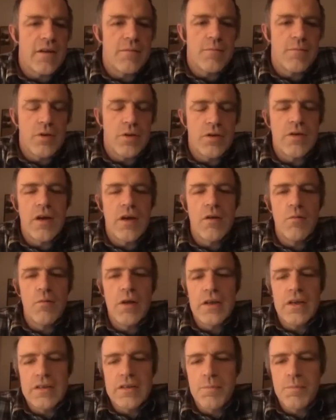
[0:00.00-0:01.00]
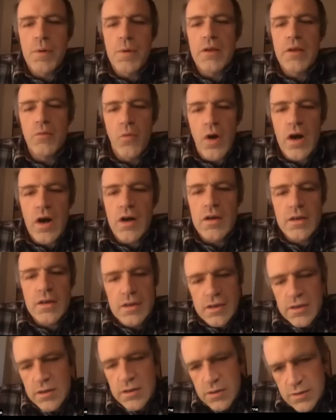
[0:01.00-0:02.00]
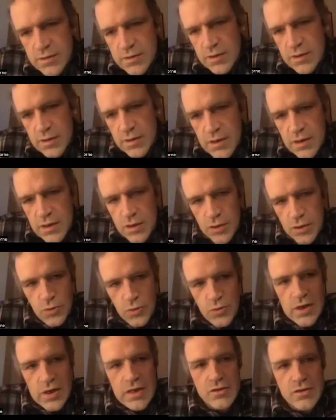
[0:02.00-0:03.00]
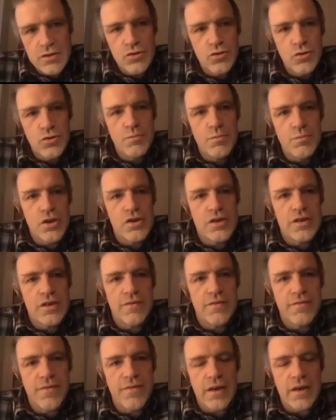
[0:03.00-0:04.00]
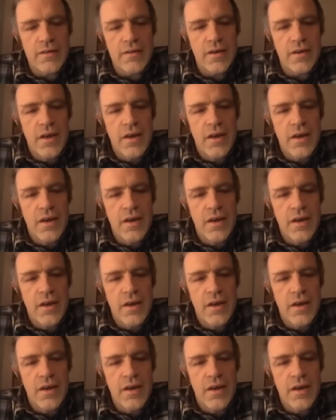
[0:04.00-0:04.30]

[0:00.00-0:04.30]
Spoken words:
but I will explain why here you had so much effect.